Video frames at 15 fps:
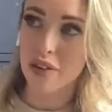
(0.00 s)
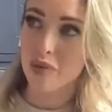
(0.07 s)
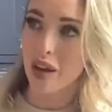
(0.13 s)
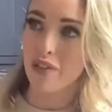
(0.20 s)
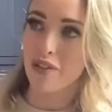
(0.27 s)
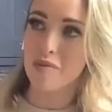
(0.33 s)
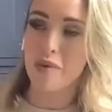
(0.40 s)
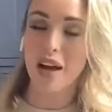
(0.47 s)
wave
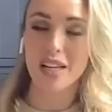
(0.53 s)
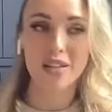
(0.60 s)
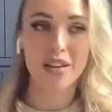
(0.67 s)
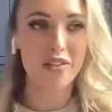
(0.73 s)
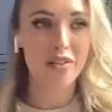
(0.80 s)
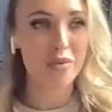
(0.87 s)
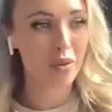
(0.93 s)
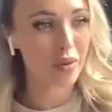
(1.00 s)
goodbye to
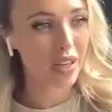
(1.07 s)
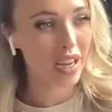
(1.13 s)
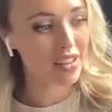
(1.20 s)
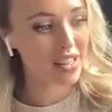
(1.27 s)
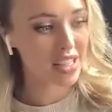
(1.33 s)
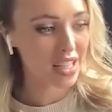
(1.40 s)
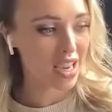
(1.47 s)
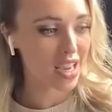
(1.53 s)
everyone. We're carrying
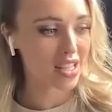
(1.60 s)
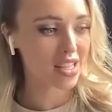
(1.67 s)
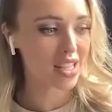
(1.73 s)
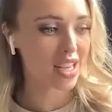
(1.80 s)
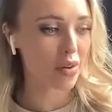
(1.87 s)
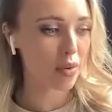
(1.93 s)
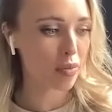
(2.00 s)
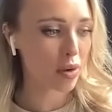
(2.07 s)
this car
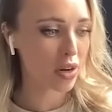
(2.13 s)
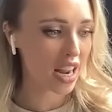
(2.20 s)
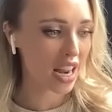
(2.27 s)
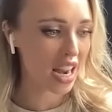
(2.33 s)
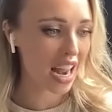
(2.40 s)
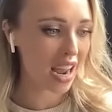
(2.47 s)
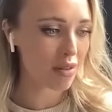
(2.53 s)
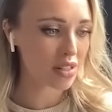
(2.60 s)
seat, we put it in,
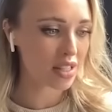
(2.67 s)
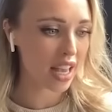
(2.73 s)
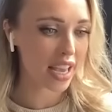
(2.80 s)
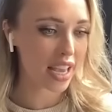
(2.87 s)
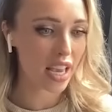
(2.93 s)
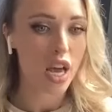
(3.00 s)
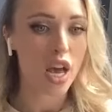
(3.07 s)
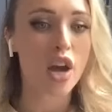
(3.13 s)
and I was
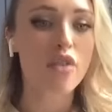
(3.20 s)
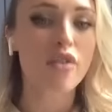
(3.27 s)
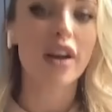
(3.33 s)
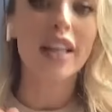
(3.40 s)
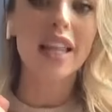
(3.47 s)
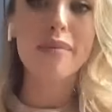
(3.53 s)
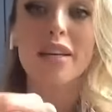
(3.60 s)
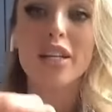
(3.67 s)
like, right,
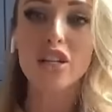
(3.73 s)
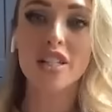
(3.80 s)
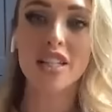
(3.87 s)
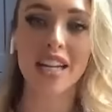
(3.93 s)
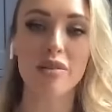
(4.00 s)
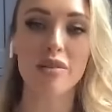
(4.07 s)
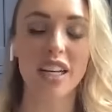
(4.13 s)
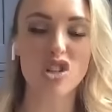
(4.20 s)
let me just, and
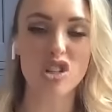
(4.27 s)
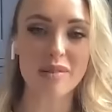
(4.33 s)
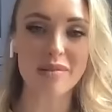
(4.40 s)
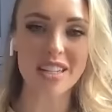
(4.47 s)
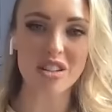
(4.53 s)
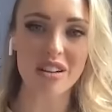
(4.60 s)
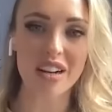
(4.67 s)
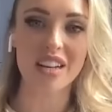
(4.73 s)
he was like, no, let
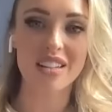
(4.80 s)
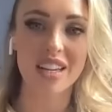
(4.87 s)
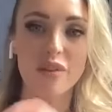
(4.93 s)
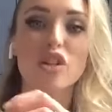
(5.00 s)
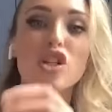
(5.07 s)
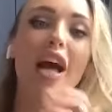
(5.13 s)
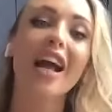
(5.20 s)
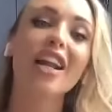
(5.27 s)
me do it, and I was like,
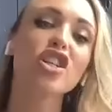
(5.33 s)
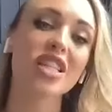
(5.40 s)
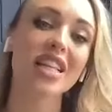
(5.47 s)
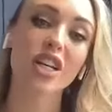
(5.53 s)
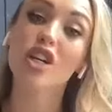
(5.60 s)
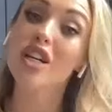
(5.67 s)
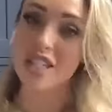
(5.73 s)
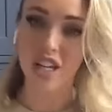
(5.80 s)
well, I just
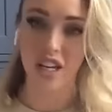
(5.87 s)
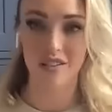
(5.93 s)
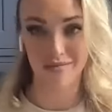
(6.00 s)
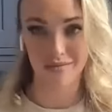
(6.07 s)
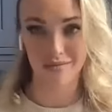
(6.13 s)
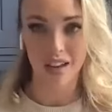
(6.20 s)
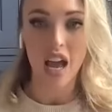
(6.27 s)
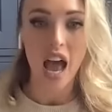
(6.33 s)
think you need to,
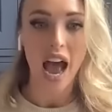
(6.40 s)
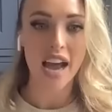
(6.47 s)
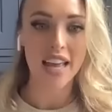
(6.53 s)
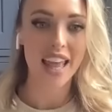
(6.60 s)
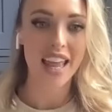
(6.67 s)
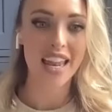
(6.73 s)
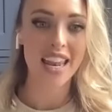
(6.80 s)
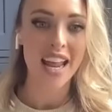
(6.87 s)
and
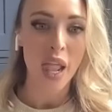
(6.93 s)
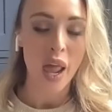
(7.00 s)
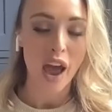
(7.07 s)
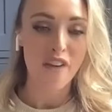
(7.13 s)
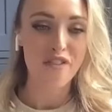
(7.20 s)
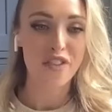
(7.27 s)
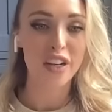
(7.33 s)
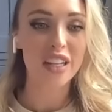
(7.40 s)
then I
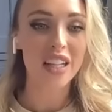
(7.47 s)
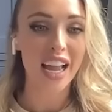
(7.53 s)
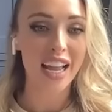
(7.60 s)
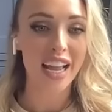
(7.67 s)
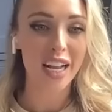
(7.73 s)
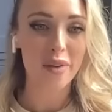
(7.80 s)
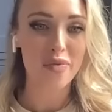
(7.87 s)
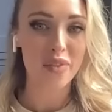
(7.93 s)
feel
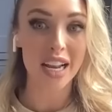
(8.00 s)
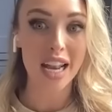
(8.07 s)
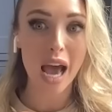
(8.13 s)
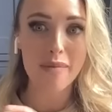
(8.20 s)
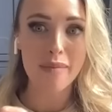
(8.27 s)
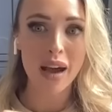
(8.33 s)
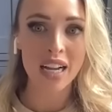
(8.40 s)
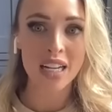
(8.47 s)
like in
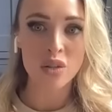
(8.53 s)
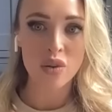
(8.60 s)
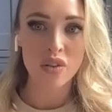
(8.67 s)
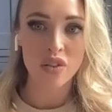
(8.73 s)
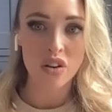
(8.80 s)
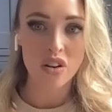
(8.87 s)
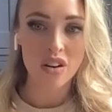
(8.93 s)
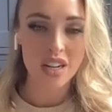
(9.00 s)
our minds we
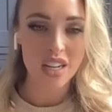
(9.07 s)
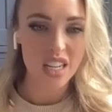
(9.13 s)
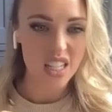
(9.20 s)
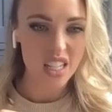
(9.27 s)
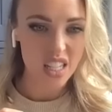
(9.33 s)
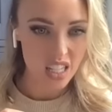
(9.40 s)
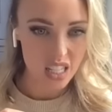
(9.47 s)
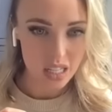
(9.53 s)
thought, is
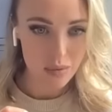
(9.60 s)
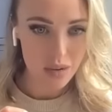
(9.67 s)
this the